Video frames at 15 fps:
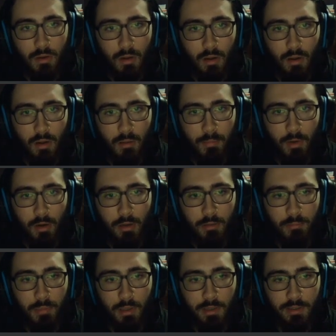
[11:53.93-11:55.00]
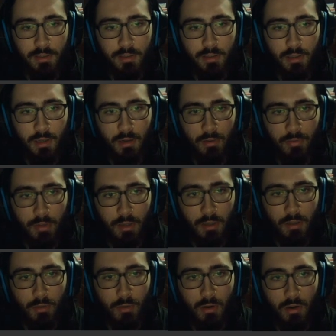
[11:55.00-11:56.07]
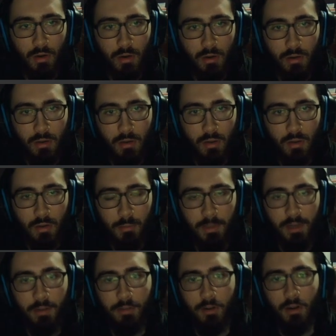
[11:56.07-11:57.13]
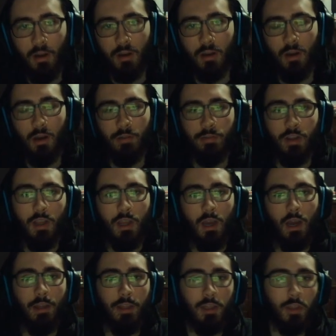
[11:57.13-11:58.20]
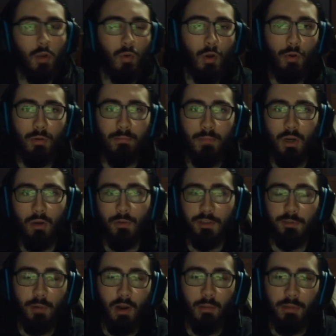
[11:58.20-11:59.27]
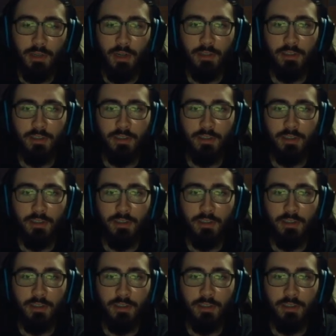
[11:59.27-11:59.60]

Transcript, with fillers: Um, are you Blitz? I don't think you are. Yeah, give me another knockoff. I think the rotom to Mo is probably not